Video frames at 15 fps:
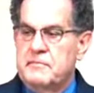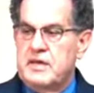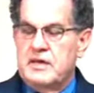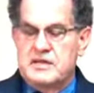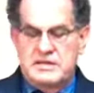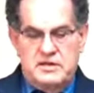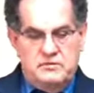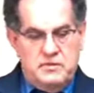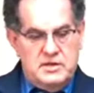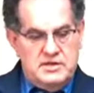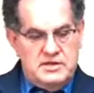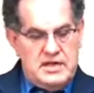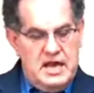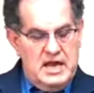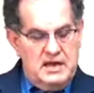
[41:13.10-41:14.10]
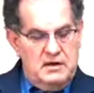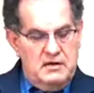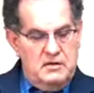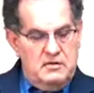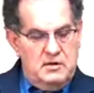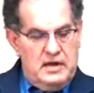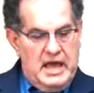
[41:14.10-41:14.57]
Because it was
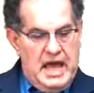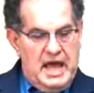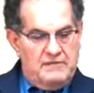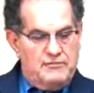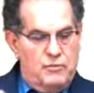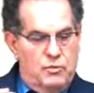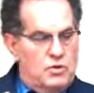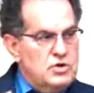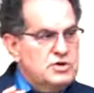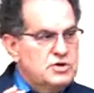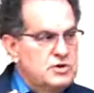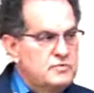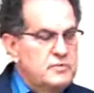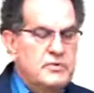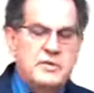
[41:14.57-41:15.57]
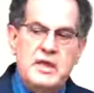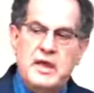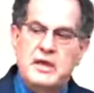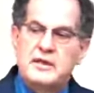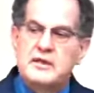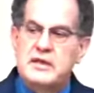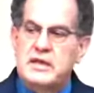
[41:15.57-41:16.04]
that calf worship
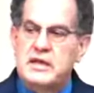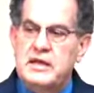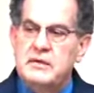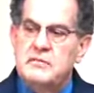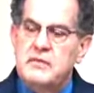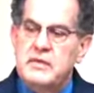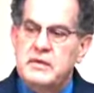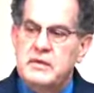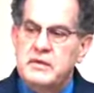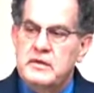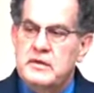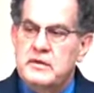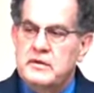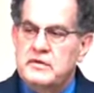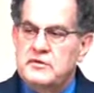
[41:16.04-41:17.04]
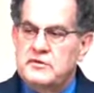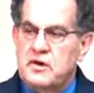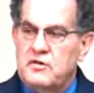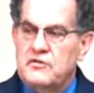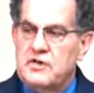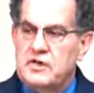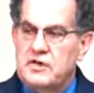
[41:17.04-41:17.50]
that the
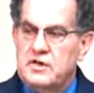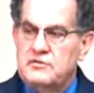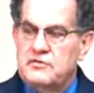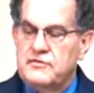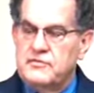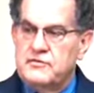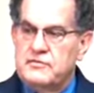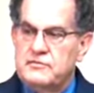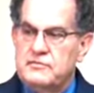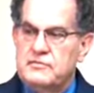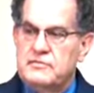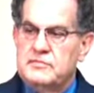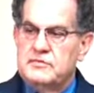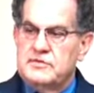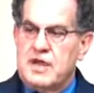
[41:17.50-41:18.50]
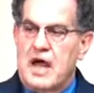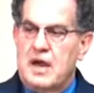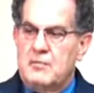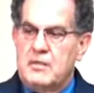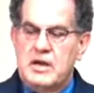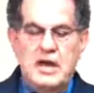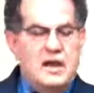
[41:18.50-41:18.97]
servant of
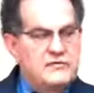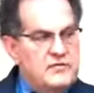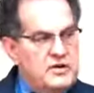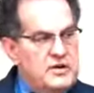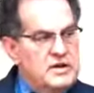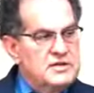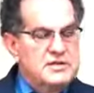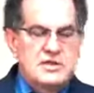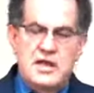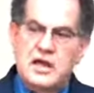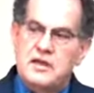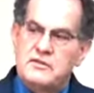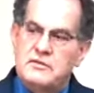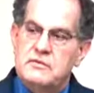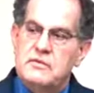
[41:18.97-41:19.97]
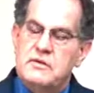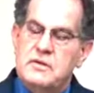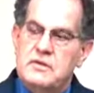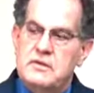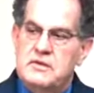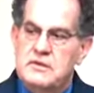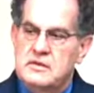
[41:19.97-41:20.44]
Solomon, after his death,
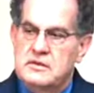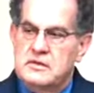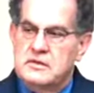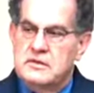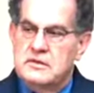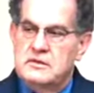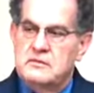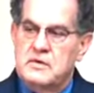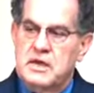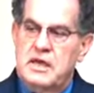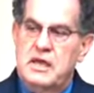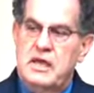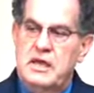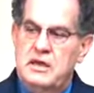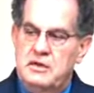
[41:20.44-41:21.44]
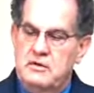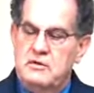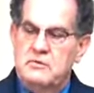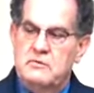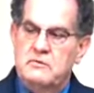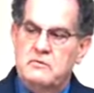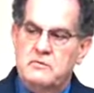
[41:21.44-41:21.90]
he
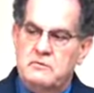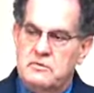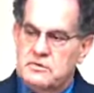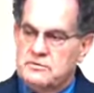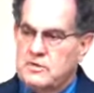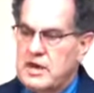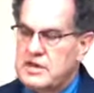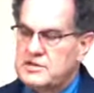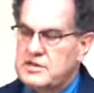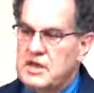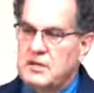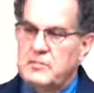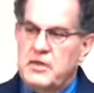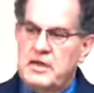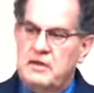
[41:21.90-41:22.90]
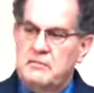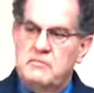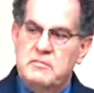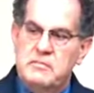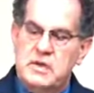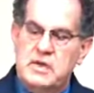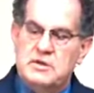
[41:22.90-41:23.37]
was raised up,
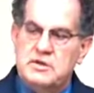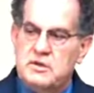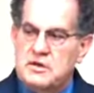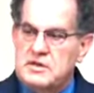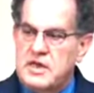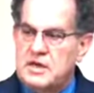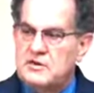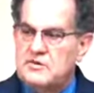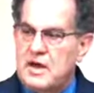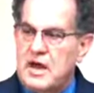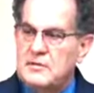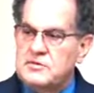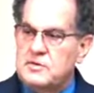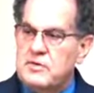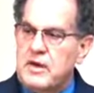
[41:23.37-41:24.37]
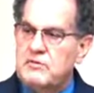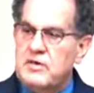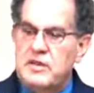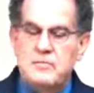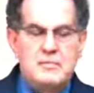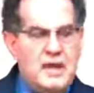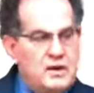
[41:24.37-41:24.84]
he took 10 tribes away
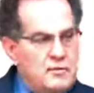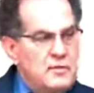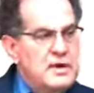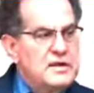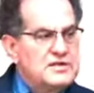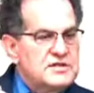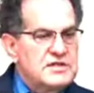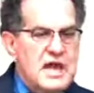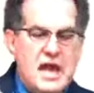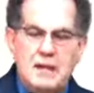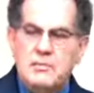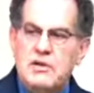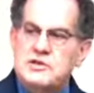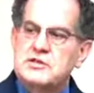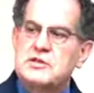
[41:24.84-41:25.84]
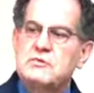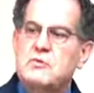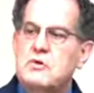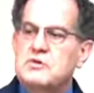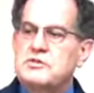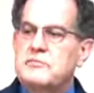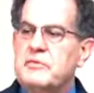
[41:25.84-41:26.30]
with him. They reestablished the
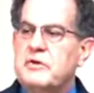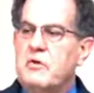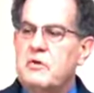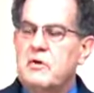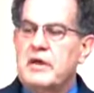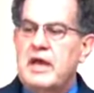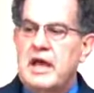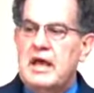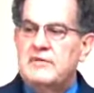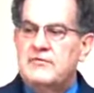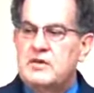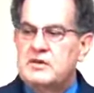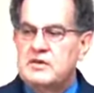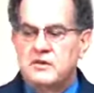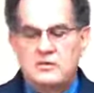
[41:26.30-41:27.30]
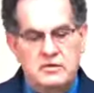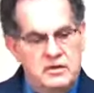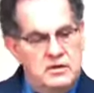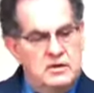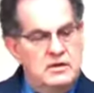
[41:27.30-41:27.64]
worship of the golden calf until